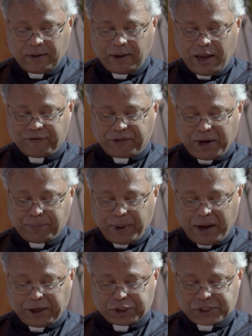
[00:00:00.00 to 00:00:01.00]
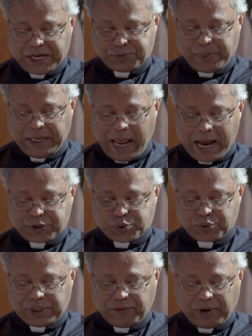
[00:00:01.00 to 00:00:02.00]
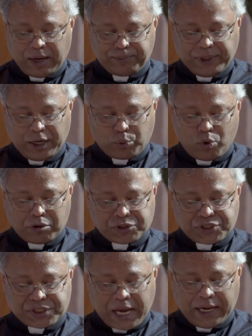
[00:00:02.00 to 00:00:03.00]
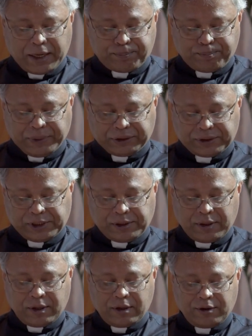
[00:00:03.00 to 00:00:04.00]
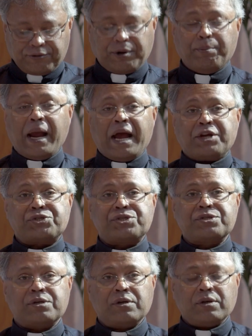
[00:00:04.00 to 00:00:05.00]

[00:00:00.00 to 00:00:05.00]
Every parish has been asked to develop their own sign-up method for Mass